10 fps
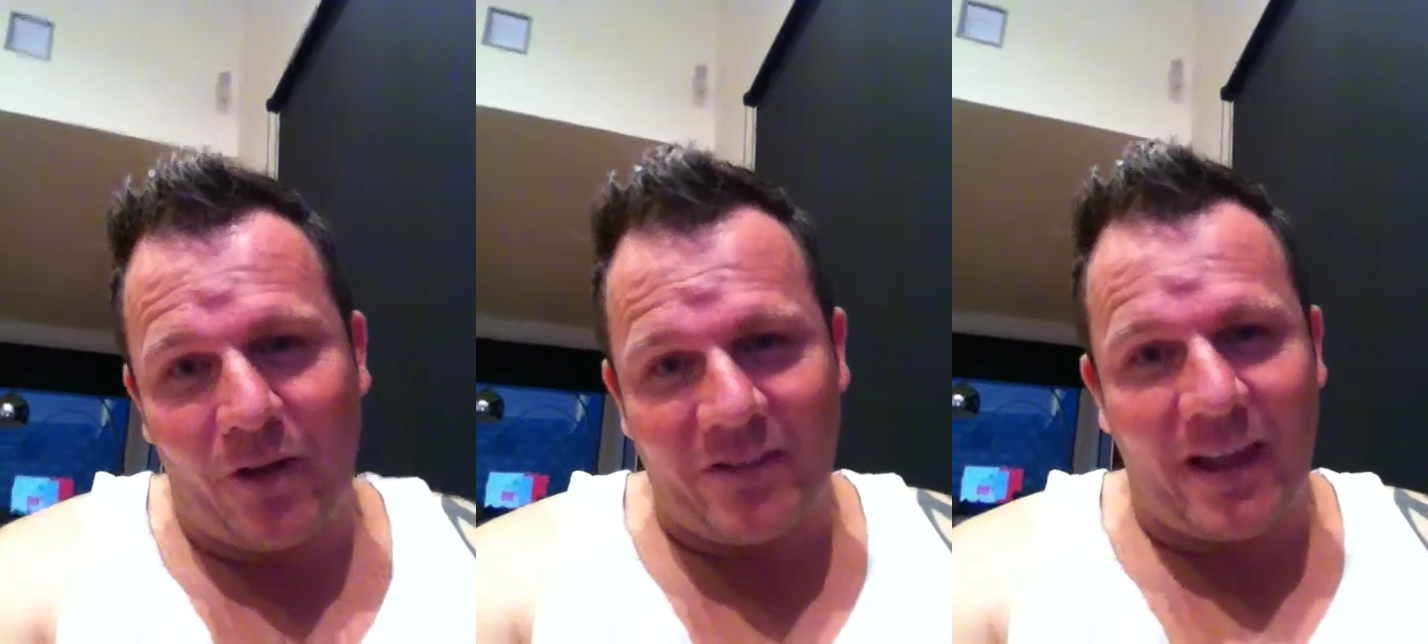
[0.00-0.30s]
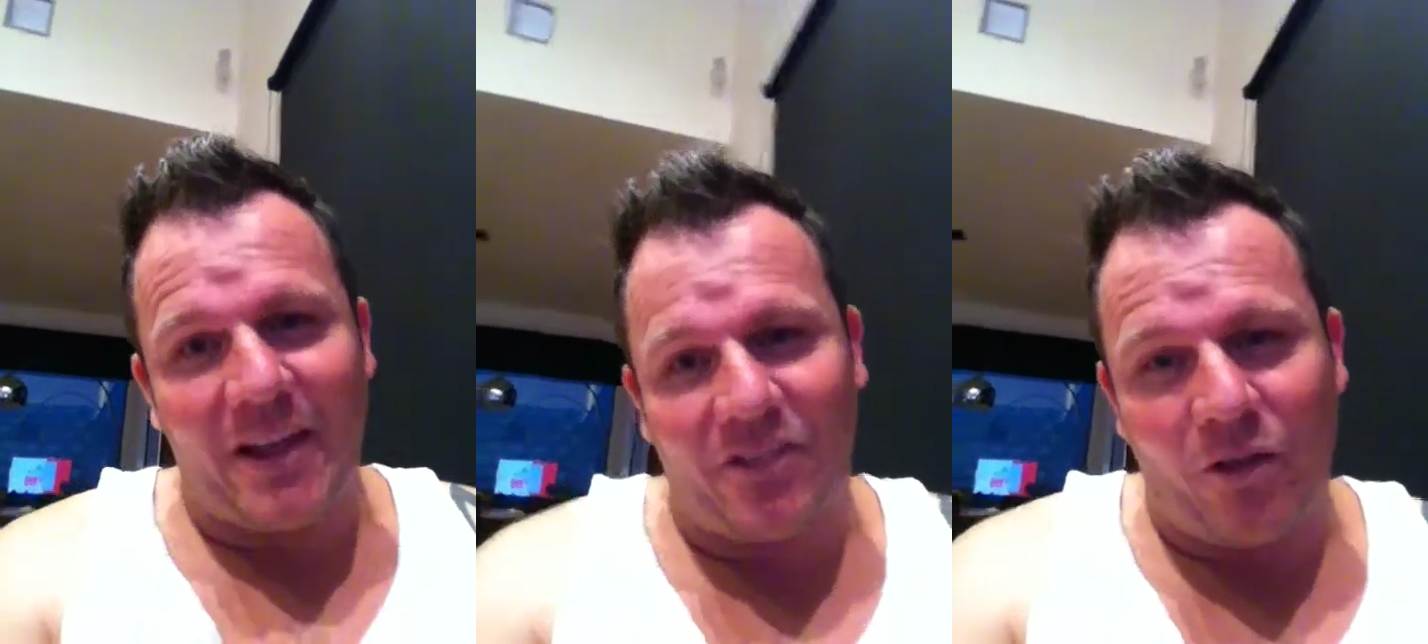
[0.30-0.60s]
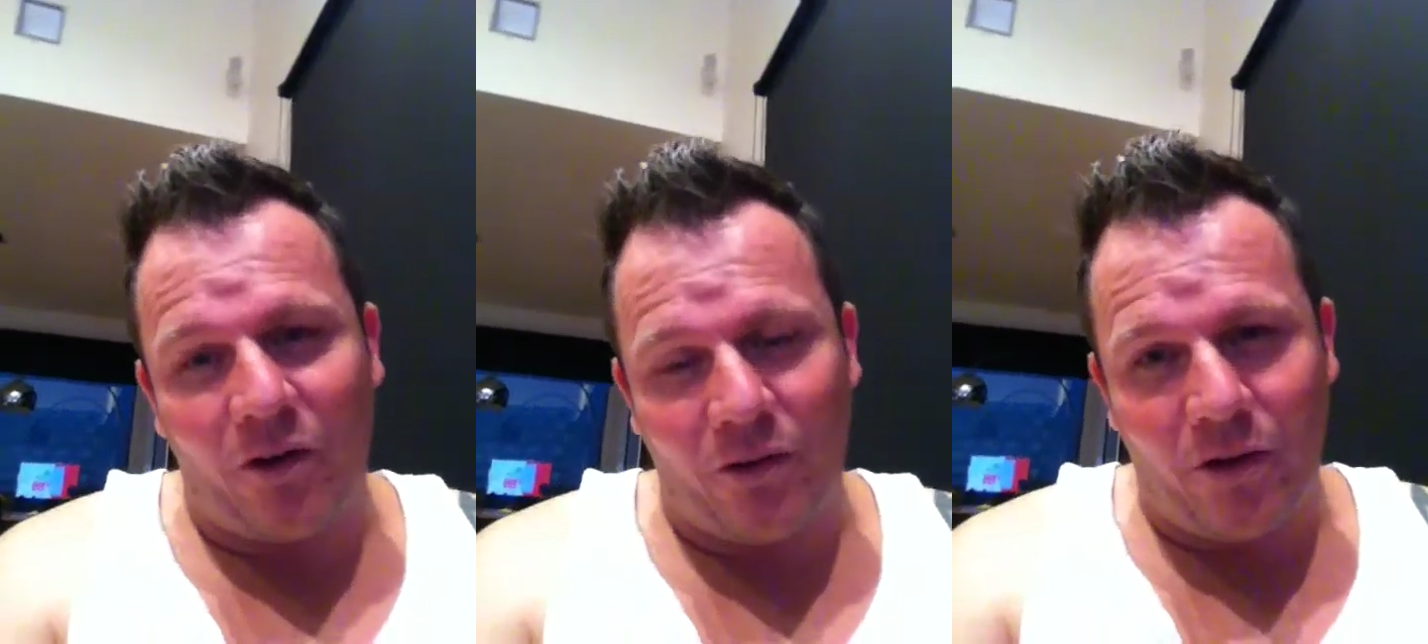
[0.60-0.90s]
sat
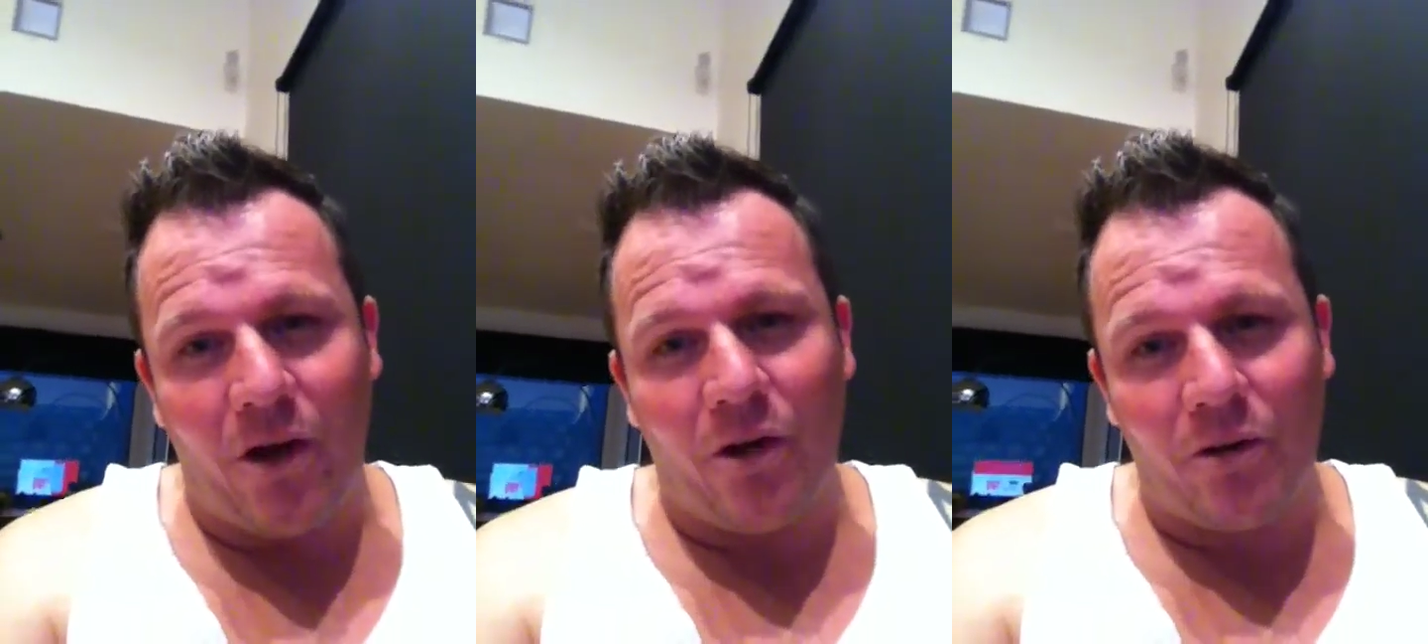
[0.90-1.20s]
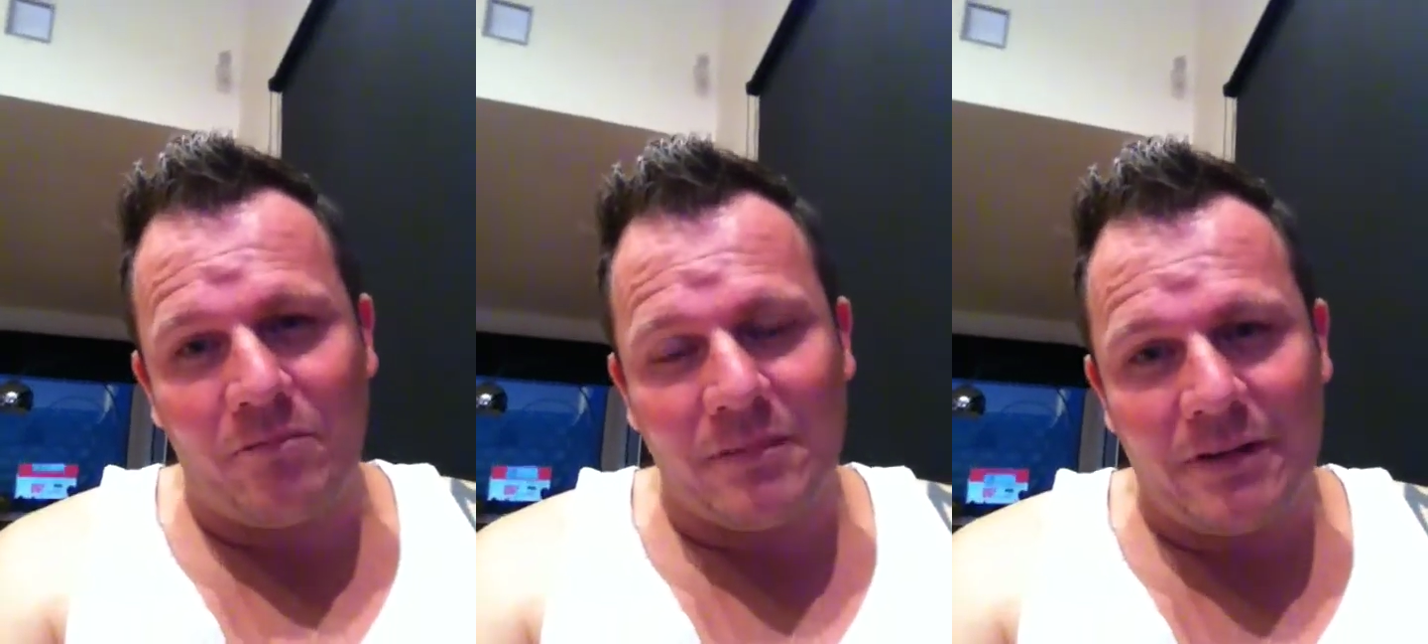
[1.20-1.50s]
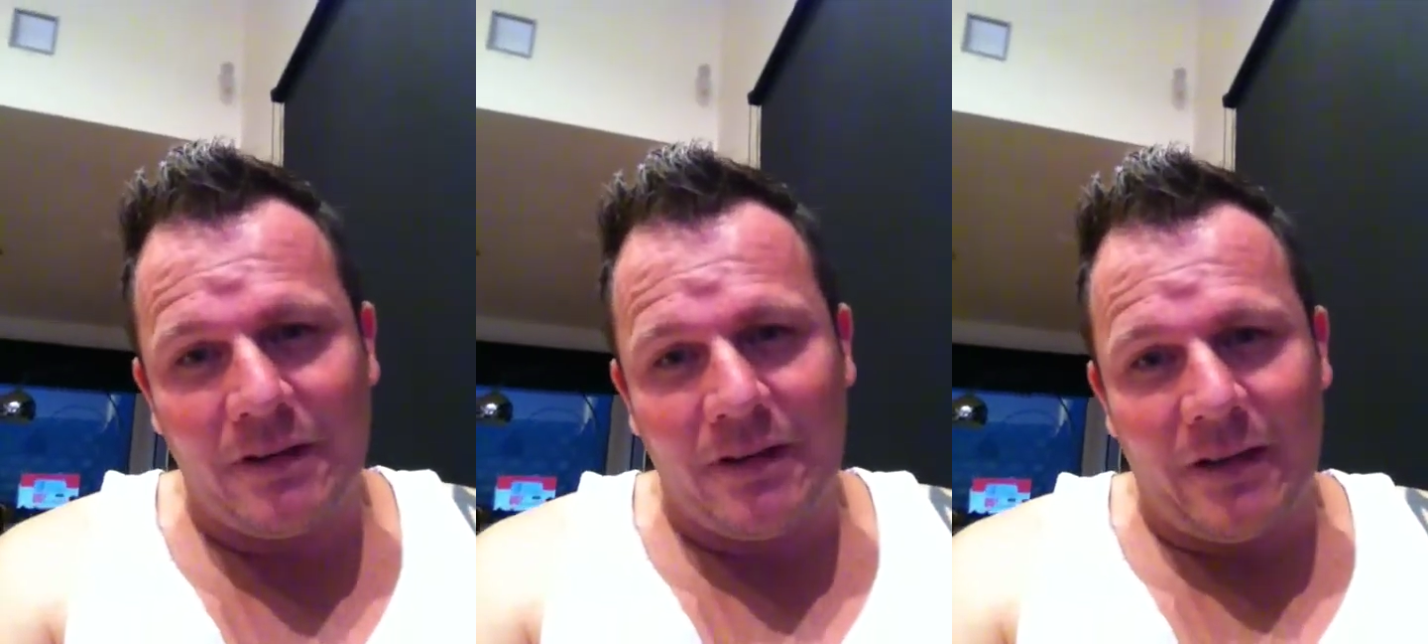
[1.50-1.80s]
outside her home,
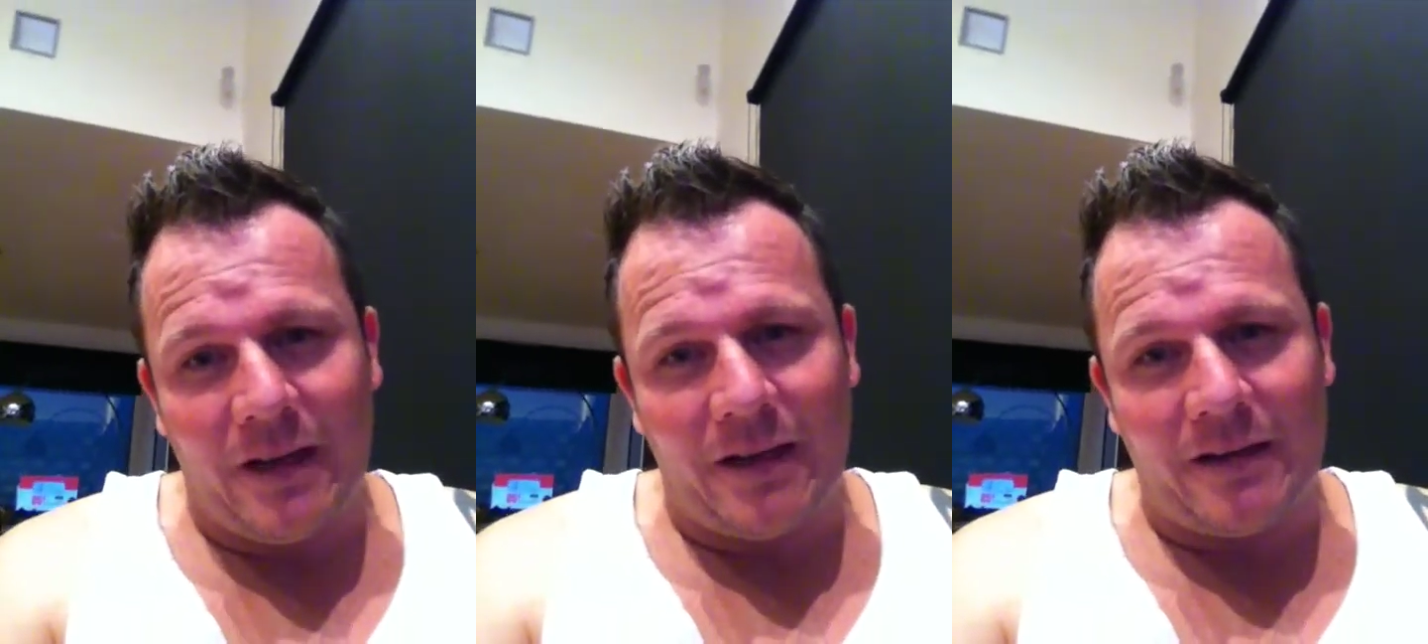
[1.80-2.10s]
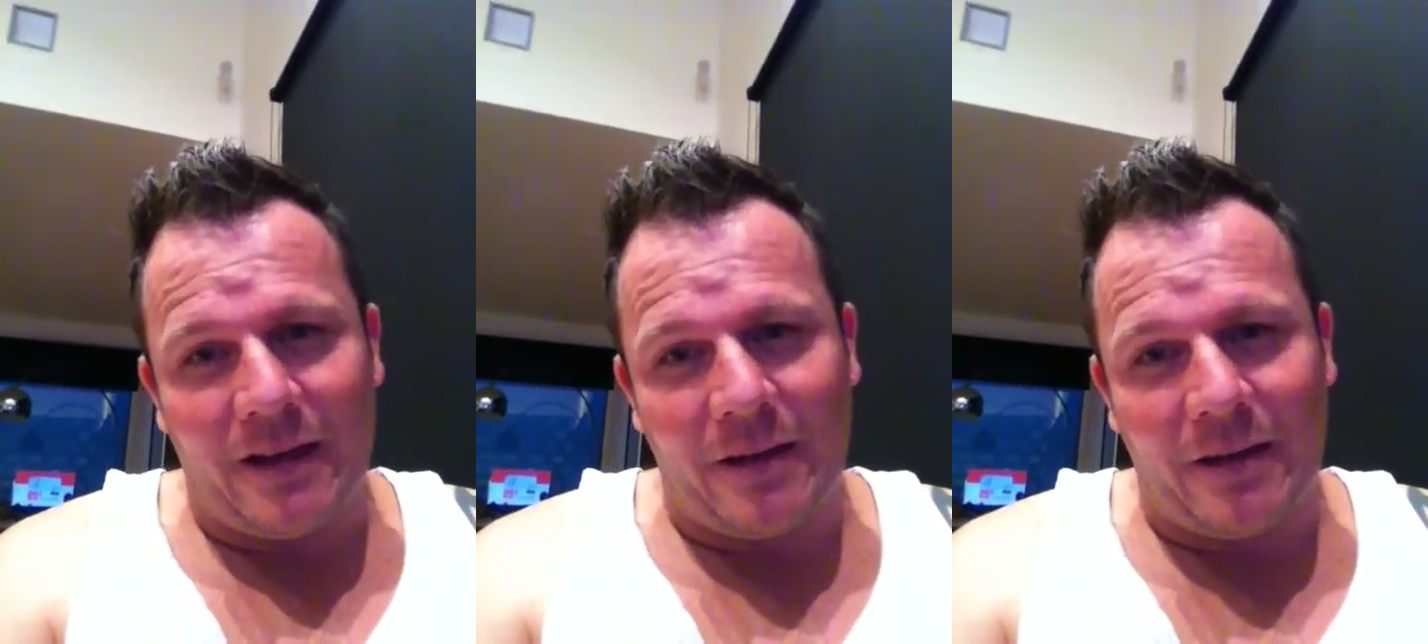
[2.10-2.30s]
and